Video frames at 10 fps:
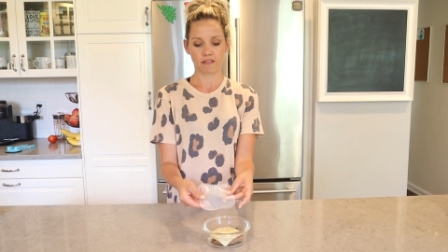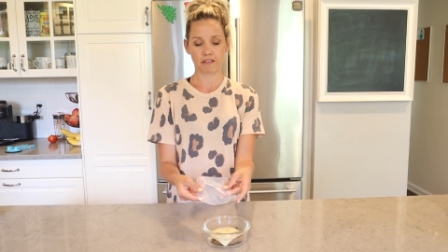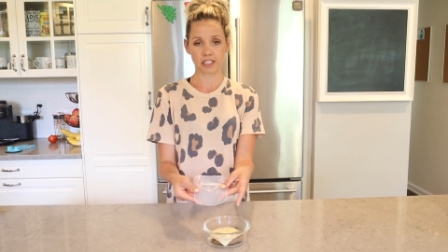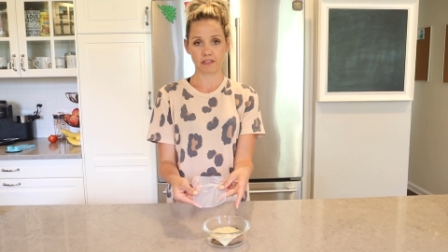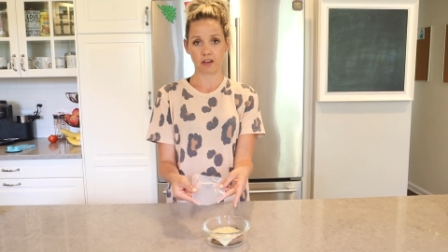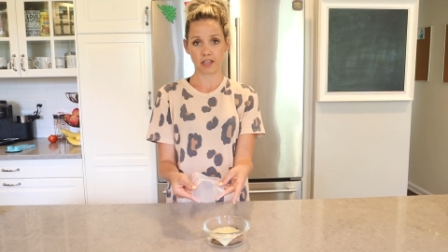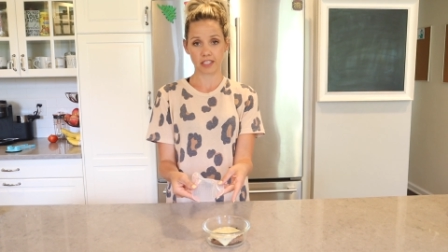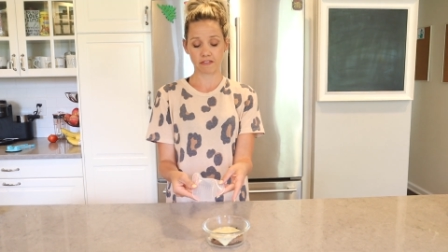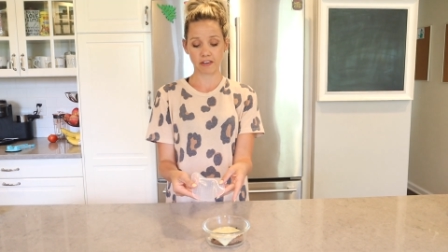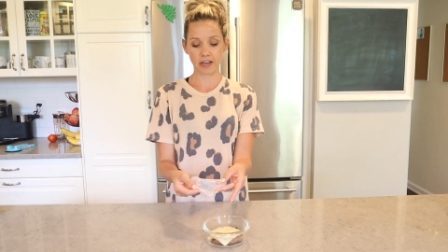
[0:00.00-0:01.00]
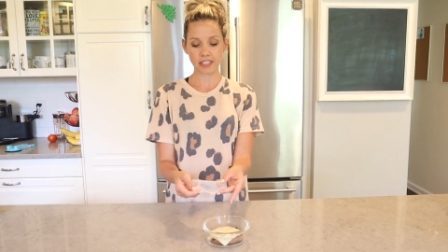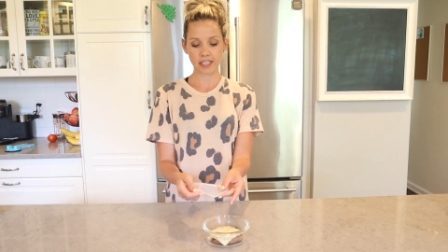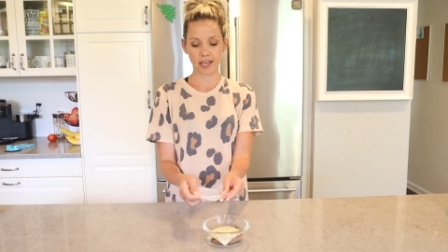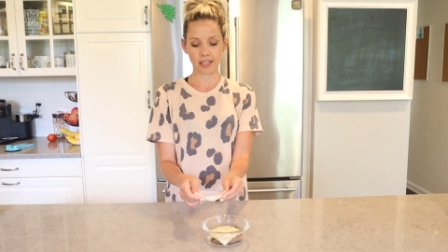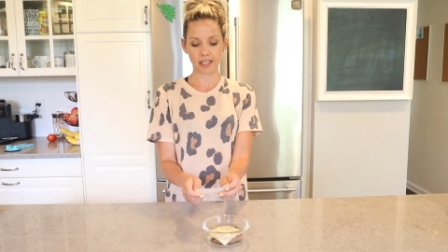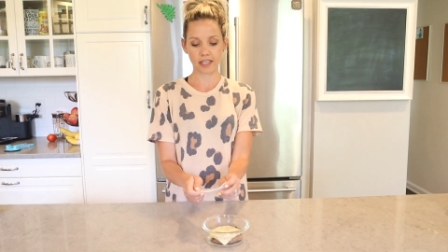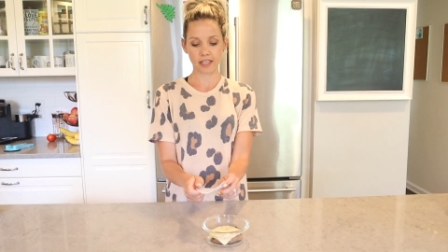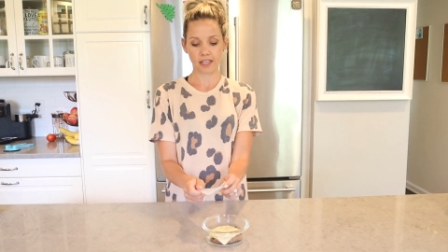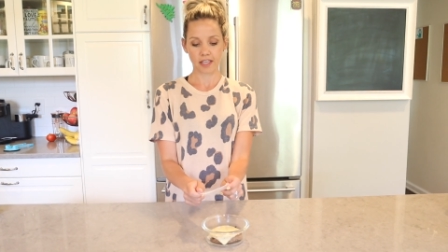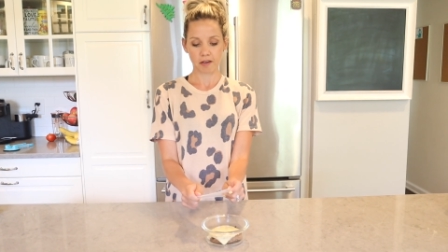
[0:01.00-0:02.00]
First of all, it's very
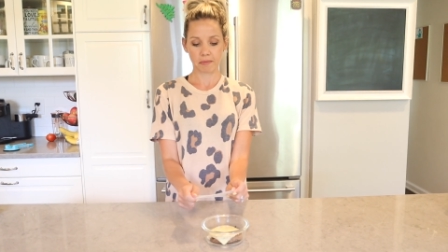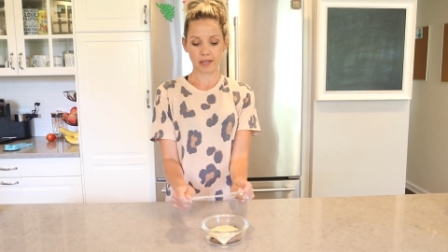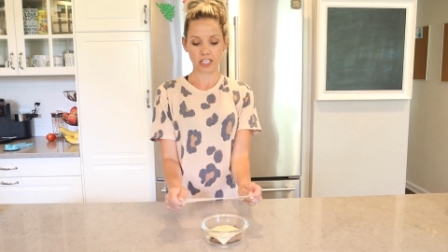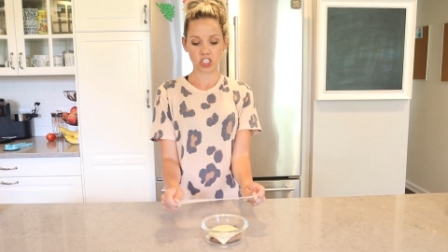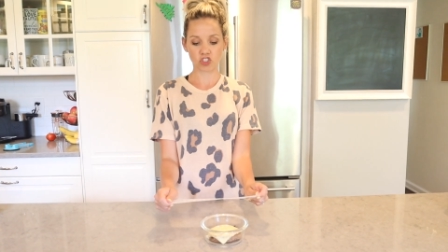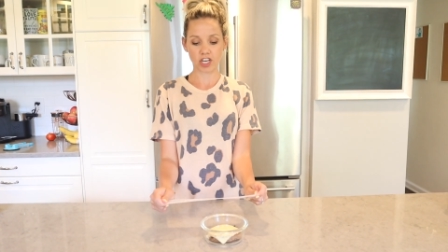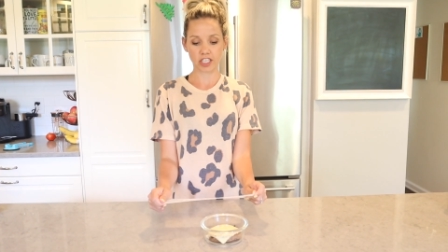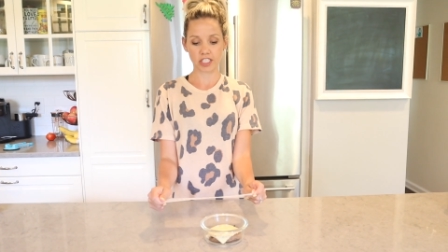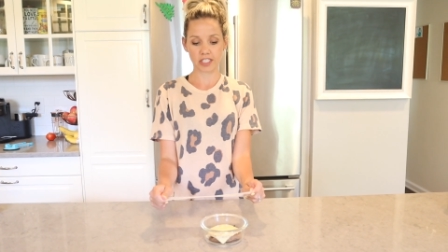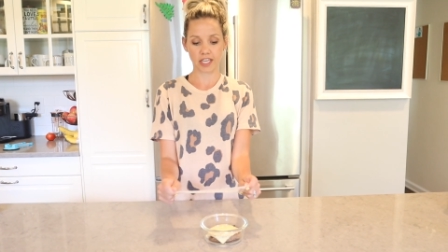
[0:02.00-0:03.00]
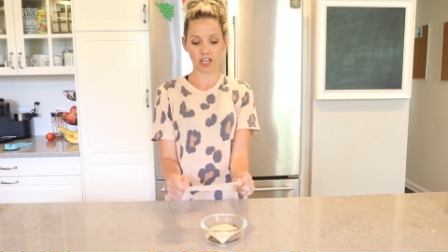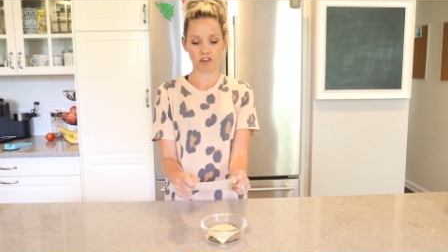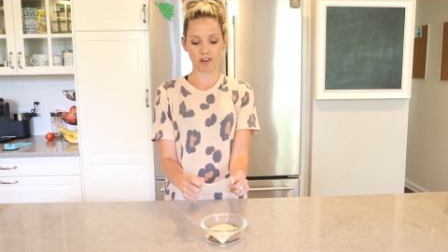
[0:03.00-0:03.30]
tiny, but it stretches like